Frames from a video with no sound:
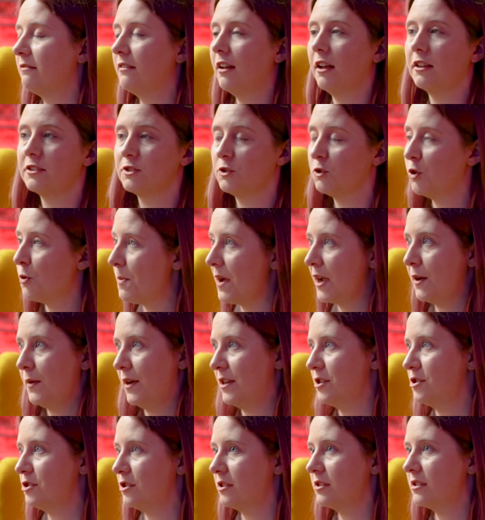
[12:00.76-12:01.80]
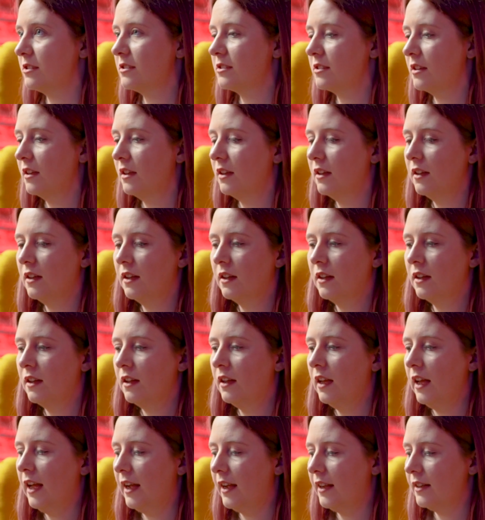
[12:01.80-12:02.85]
answered all my questions.
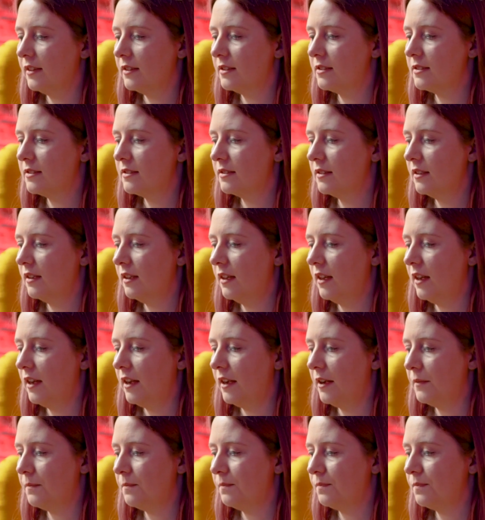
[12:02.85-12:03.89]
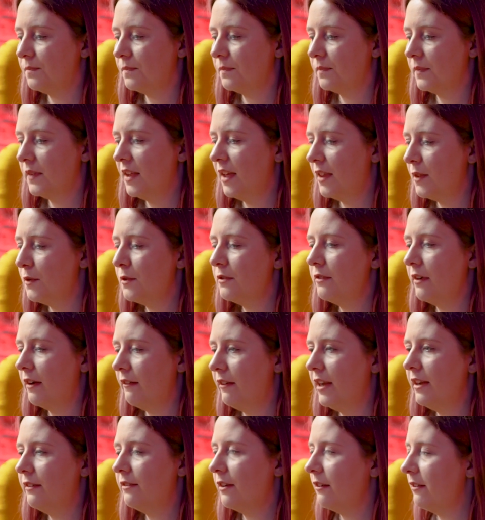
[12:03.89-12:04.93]
And they were
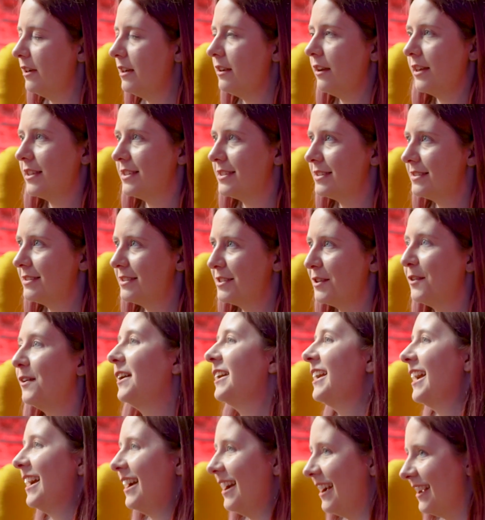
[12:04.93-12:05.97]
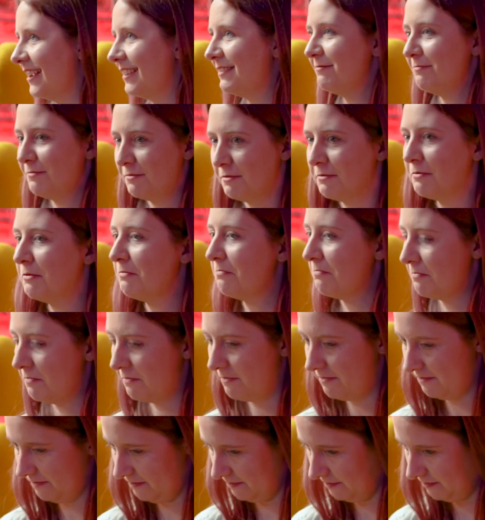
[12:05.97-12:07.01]
very, very nice. So I
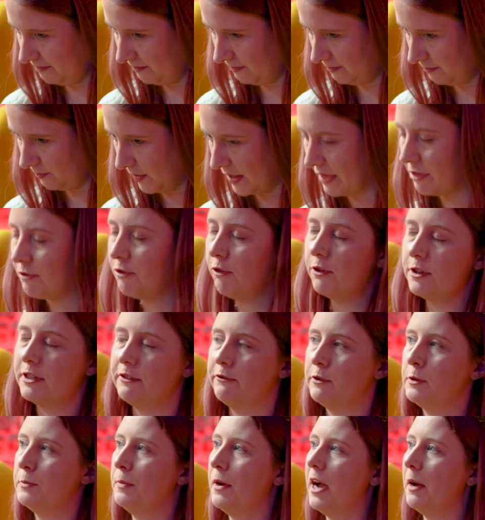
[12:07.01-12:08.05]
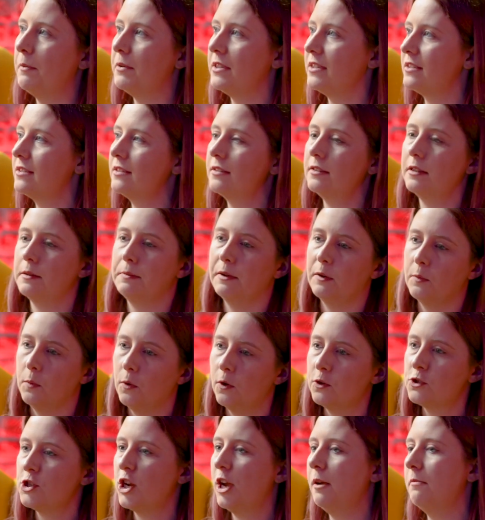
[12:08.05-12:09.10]
went through all the different departments, did a bit of
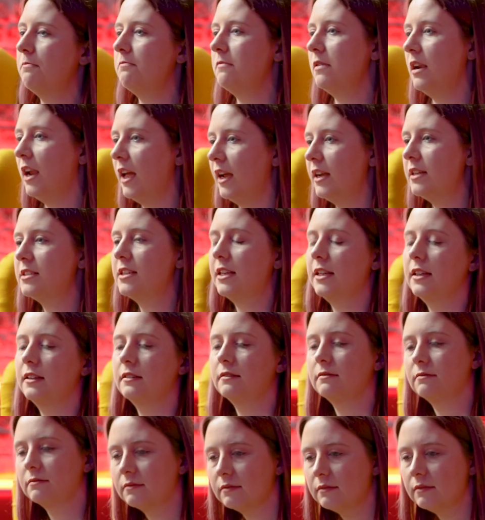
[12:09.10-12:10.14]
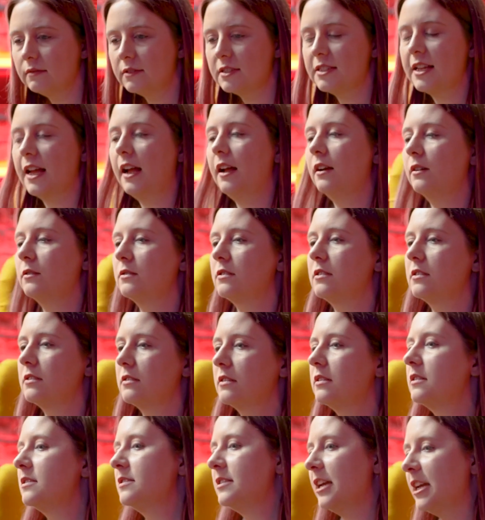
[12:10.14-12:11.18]
wardrobe, lighting, sound,
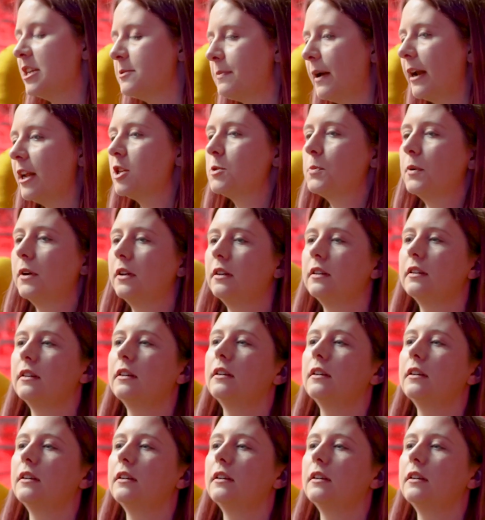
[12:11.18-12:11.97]
stage management